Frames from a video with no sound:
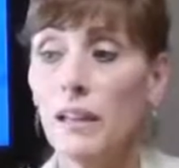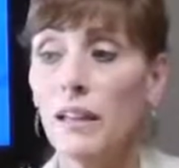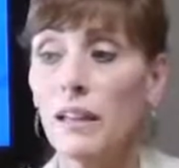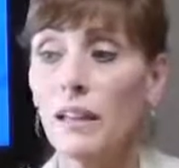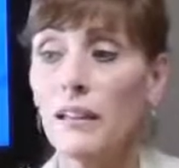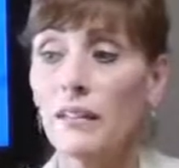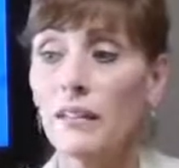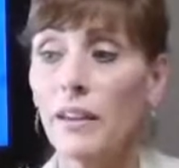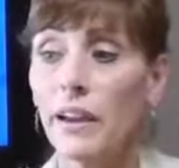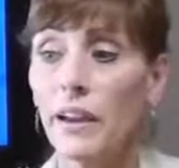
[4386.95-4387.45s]

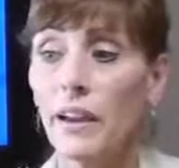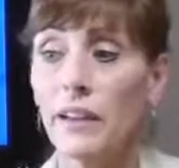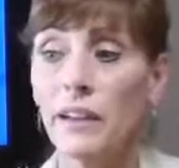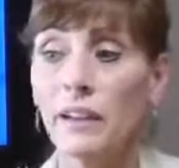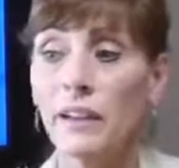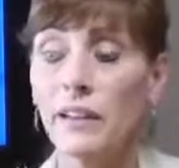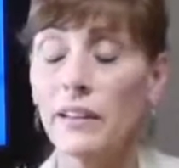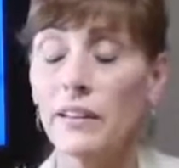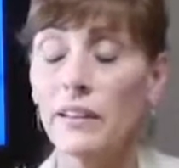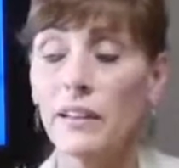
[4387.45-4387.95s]
and
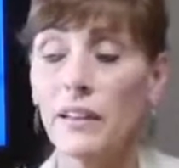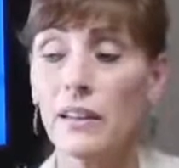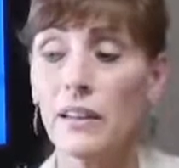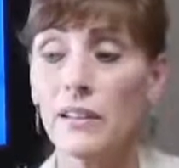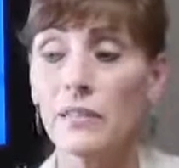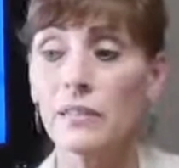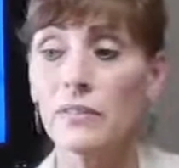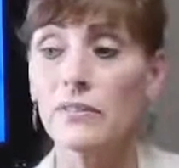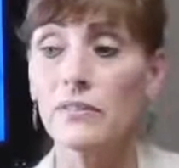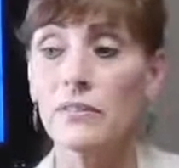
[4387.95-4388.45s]
I
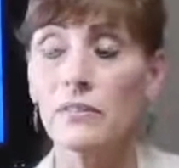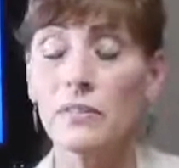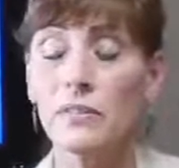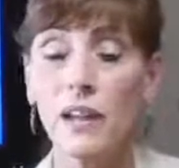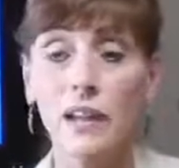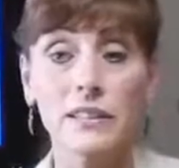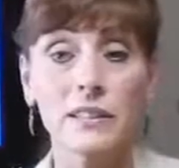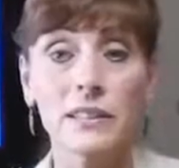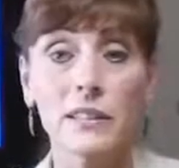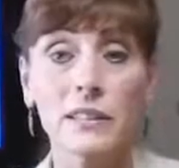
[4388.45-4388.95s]
have
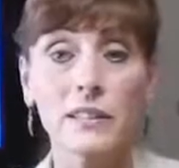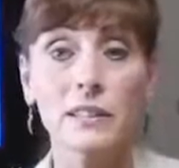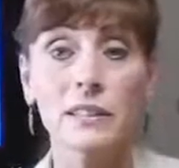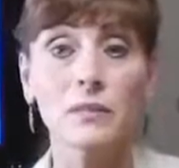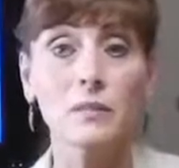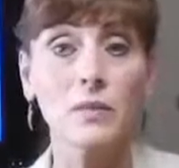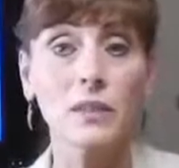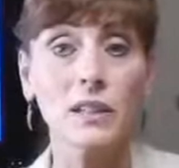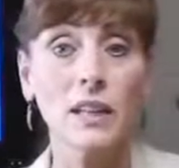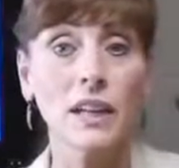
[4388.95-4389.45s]
I did
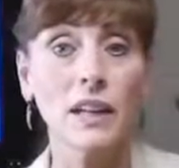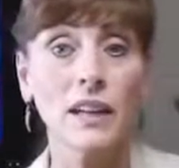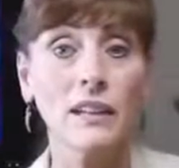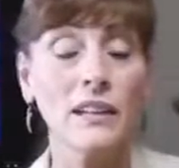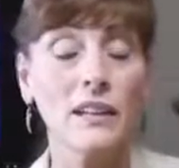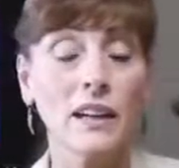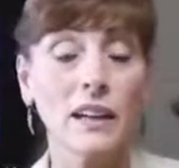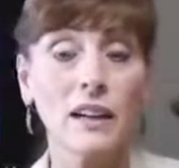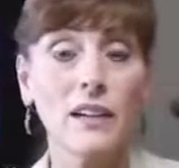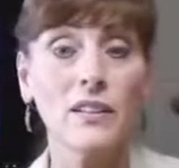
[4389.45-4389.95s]
it when
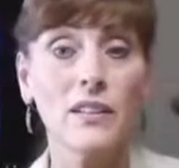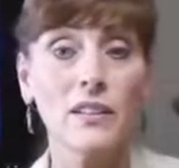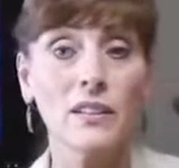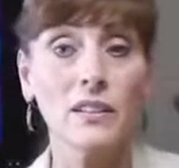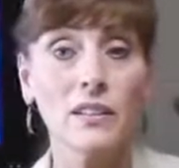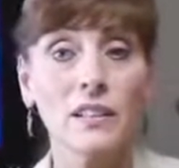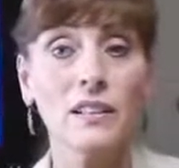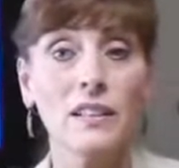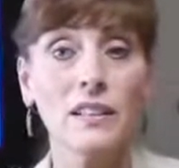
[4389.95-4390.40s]
I had